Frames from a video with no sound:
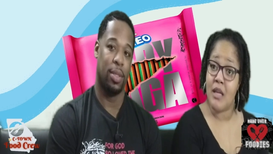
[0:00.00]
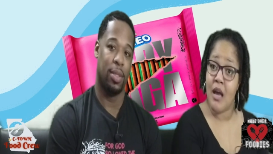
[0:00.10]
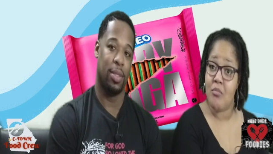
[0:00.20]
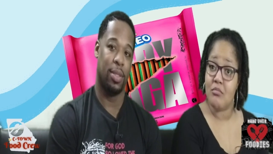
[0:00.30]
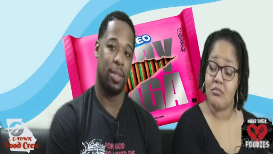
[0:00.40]

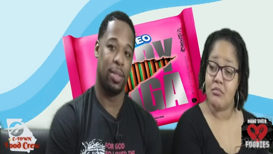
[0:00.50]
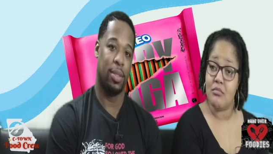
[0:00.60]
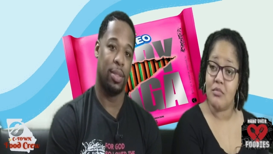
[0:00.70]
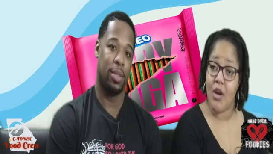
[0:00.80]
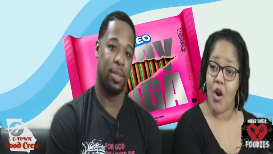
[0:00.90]
Speaker 1: up
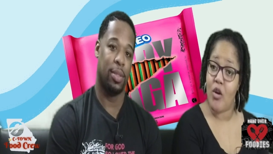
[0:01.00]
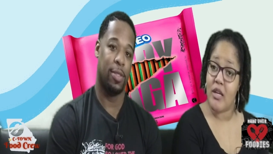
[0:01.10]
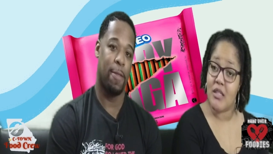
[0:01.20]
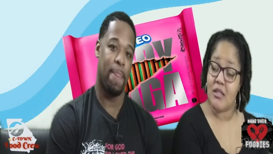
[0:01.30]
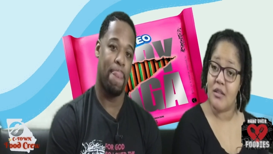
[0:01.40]
on
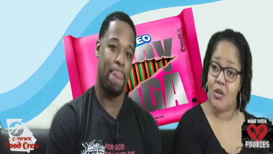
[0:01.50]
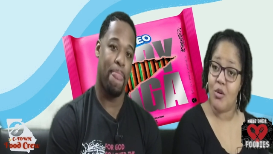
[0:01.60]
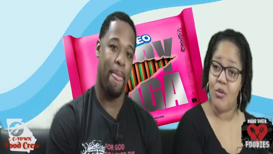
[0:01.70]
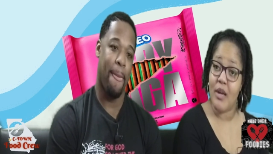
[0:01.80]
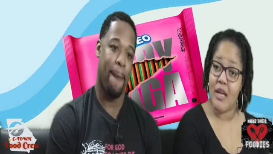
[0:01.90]
his
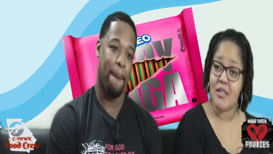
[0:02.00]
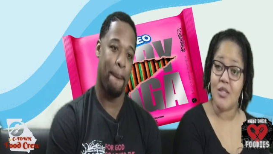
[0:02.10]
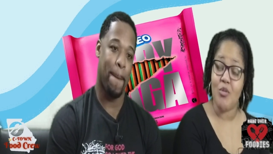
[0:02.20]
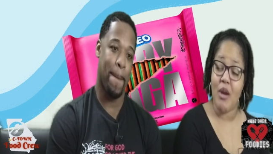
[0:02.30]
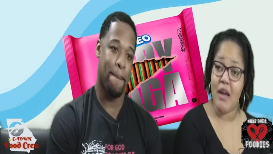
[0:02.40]
little
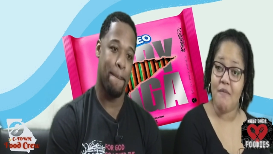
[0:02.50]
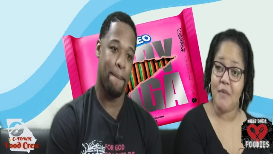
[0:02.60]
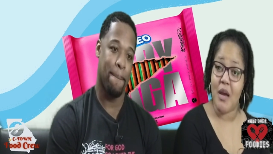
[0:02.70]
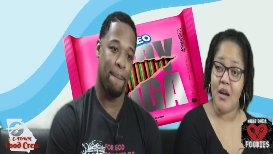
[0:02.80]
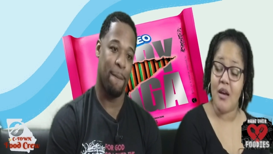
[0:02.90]
Instagram
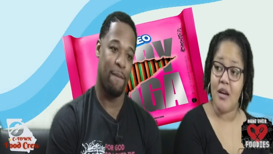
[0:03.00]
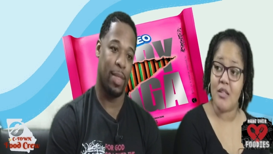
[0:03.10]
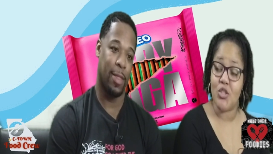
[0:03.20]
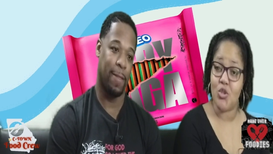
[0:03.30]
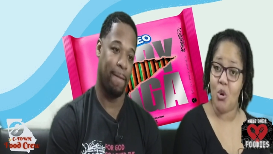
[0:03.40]
uh,
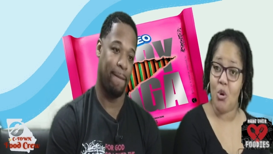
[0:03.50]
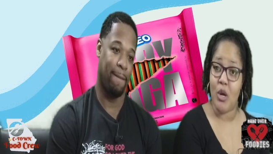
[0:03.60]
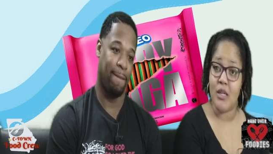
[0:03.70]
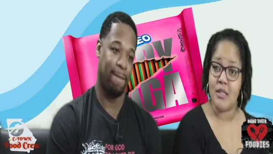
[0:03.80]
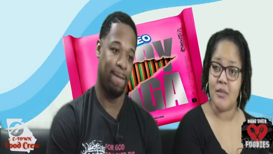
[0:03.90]

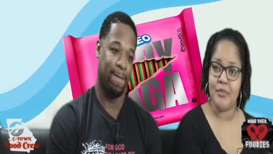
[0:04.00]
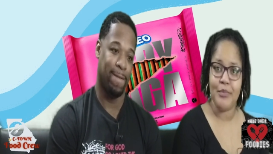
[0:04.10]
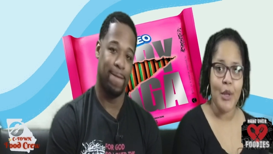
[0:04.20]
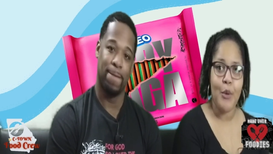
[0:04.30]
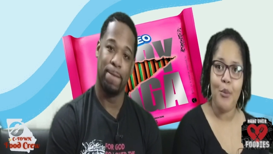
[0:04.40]
story.
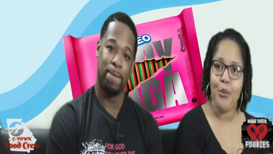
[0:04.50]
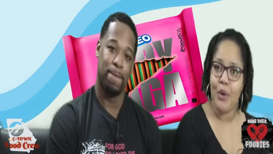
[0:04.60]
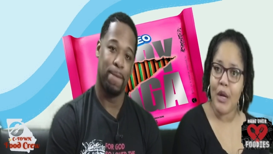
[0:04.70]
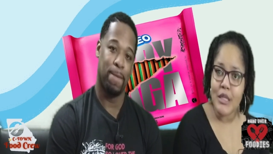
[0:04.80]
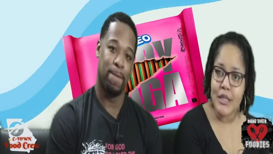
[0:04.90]

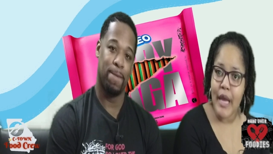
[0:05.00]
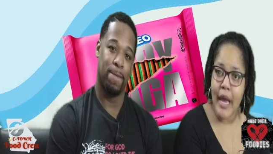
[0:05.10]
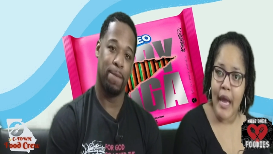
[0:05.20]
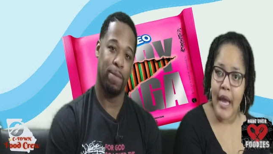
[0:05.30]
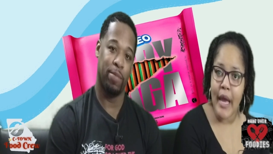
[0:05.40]
What does he
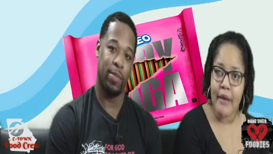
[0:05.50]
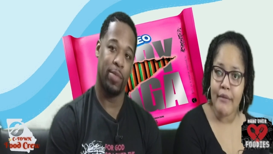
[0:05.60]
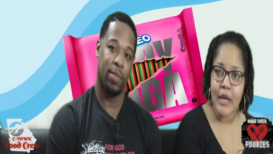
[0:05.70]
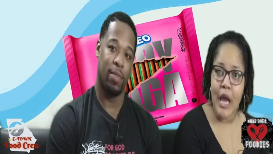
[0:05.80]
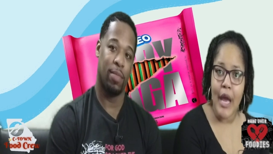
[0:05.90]
have?
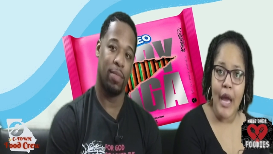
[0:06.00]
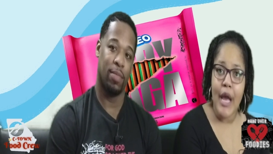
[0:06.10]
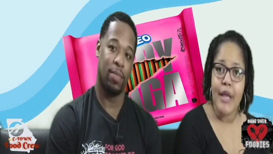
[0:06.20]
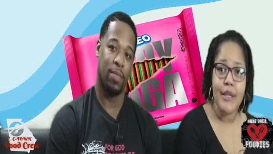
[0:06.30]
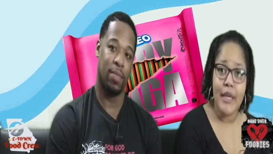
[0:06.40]

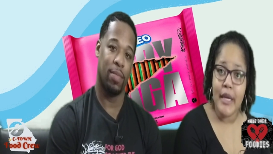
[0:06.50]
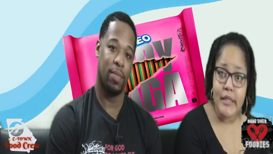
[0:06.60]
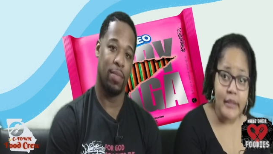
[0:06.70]
These